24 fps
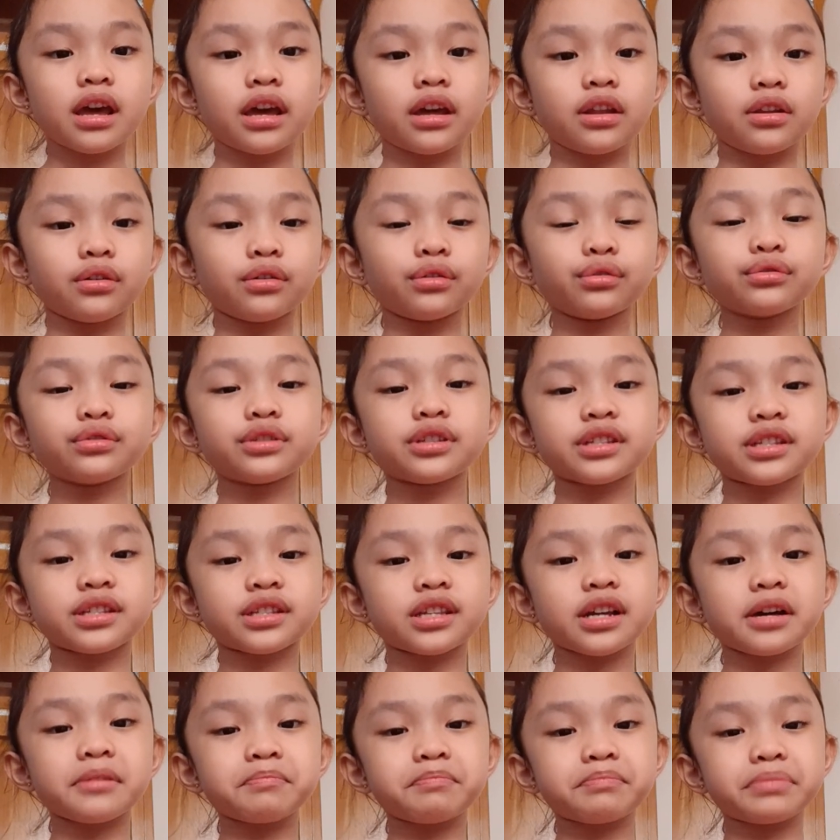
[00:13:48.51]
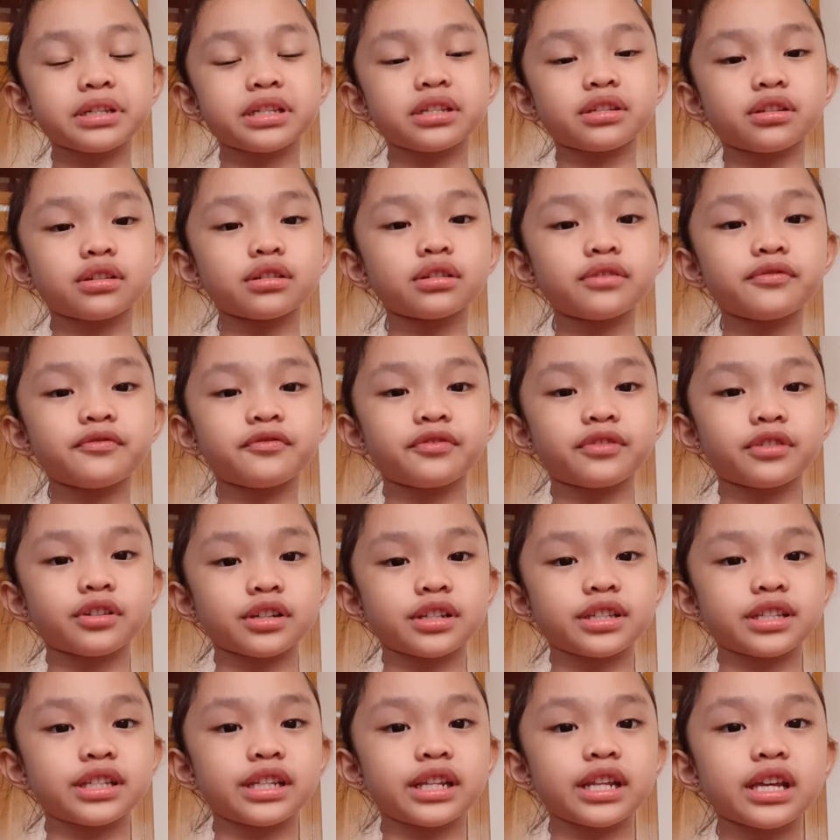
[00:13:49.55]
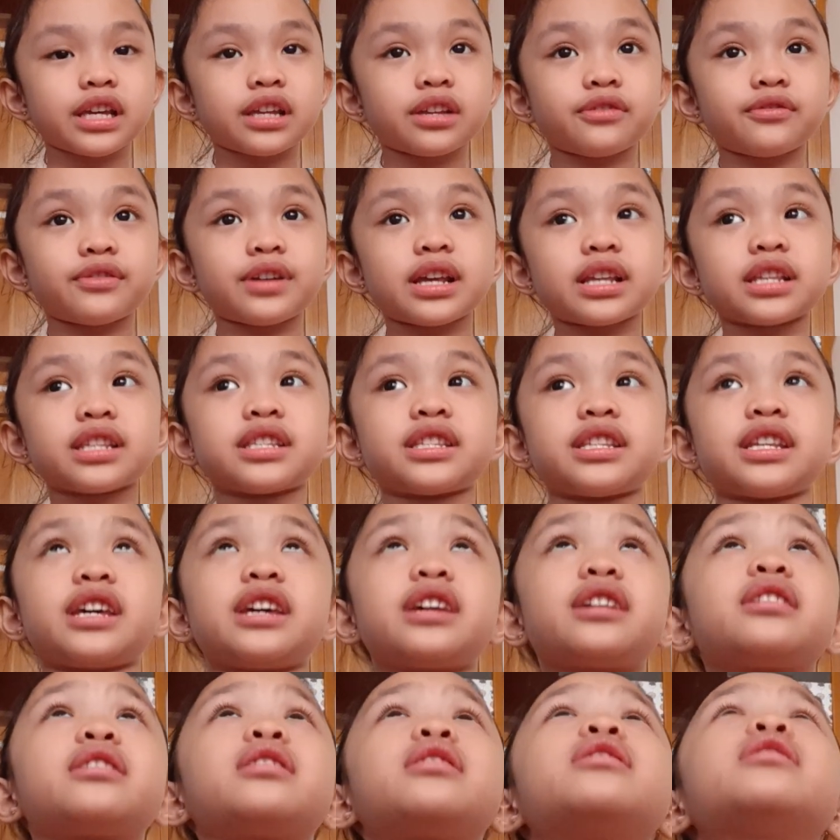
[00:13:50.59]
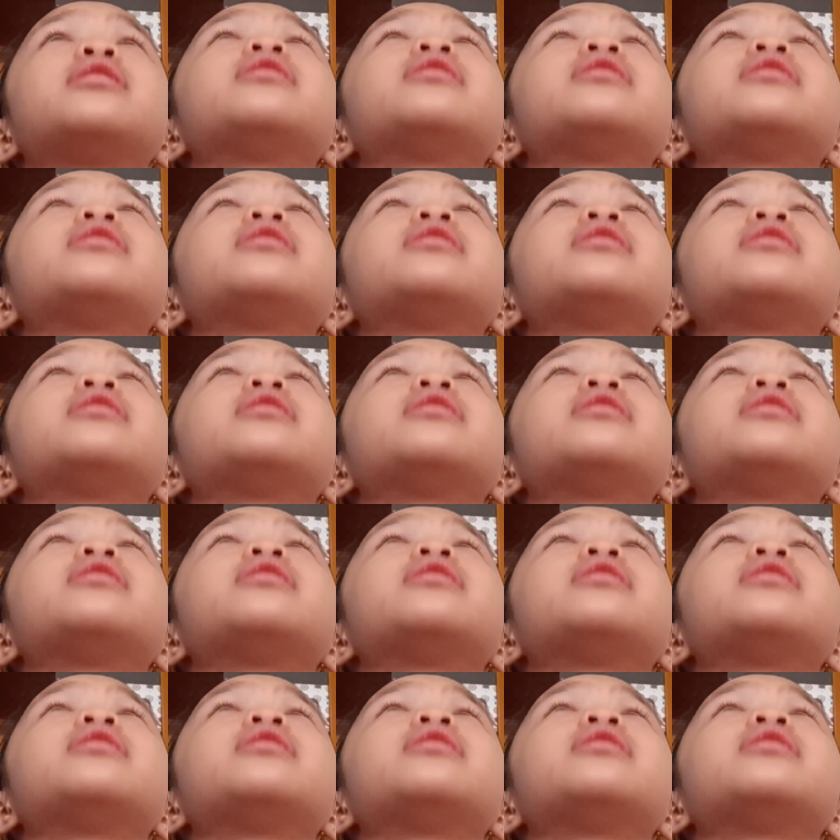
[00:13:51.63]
An old stump is good for sitting and resting.